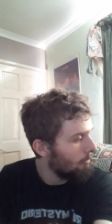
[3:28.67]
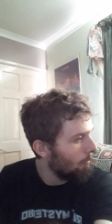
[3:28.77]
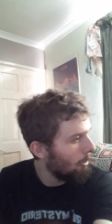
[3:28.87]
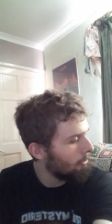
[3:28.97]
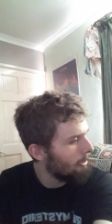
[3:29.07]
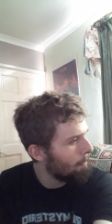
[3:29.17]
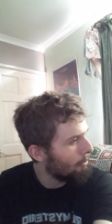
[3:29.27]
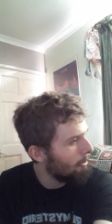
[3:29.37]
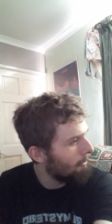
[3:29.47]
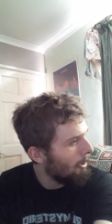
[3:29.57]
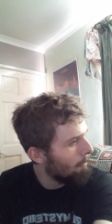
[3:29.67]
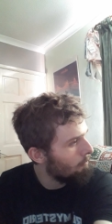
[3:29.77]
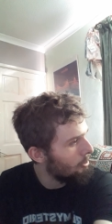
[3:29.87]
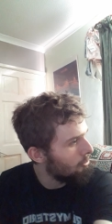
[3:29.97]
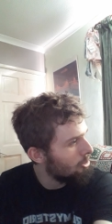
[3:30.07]
what was their profile
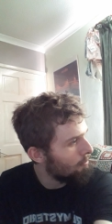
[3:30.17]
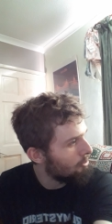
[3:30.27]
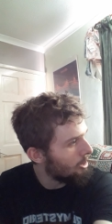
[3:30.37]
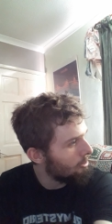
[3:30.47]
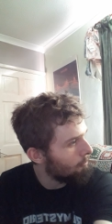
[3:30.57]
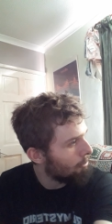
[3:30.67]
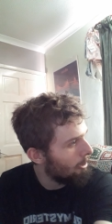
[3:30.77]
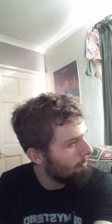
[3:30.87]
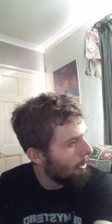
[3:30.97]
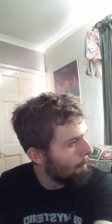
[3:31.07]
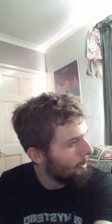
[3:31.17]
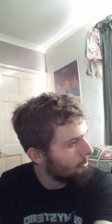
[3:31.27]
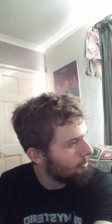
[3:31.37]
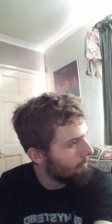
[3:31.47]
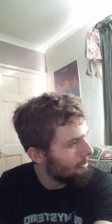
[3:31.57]
YouTube channel profile
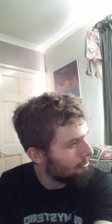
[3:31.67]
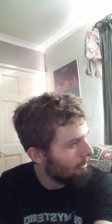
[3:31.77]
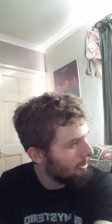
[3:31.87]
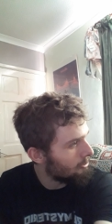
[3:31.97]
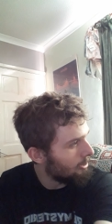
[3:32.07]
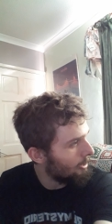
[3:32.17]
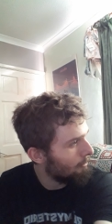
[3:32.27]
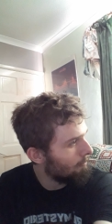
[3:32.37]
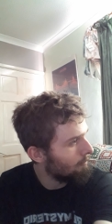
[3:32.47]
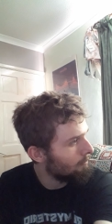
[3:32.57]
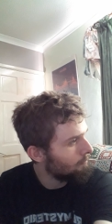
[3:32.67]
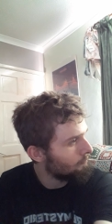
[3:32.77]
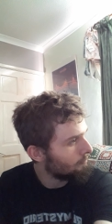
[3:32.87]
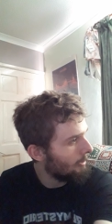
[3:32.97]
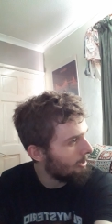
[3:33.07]
picture for Reach wrestling?
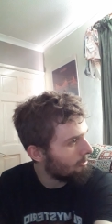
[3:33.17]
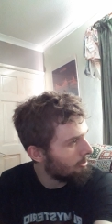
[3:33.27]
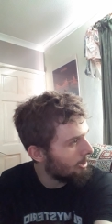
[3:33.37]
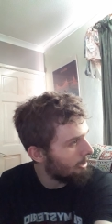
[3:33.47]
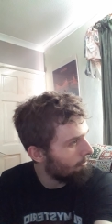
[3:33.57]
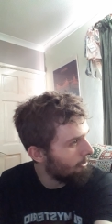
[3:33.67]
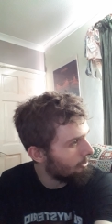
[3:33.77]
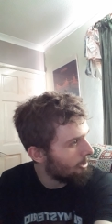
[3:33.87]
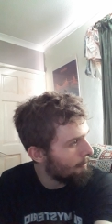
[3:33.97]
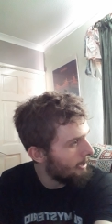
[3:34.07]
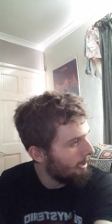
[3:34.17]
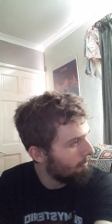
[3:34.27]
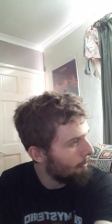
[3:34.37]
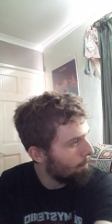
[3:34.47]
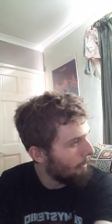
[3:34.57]
It's like a fist coming oh, out
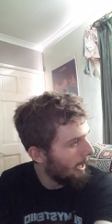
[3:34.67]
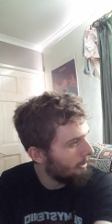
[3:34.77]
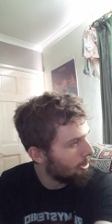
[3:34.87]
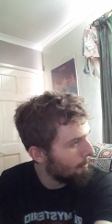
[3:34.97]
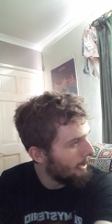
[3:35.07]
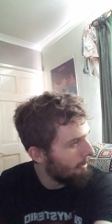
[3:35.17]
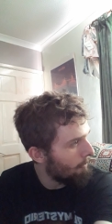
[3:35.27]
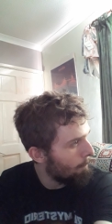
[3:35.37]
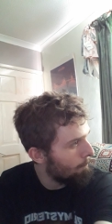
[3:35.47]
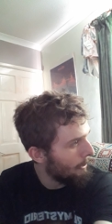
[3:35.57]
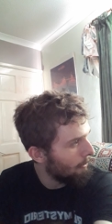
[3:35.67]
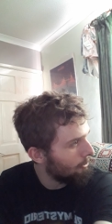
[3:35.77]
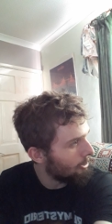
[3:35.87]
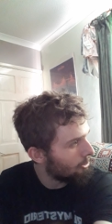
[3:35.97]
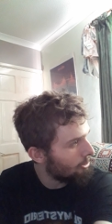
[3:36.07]
of a oh, hand coming out of a
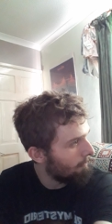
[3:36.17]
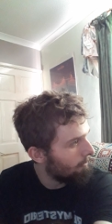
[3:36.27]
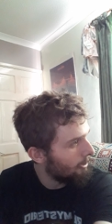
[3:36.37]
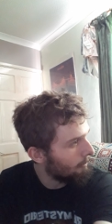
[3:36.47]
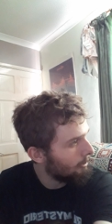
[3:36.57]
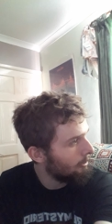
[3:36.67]
building something.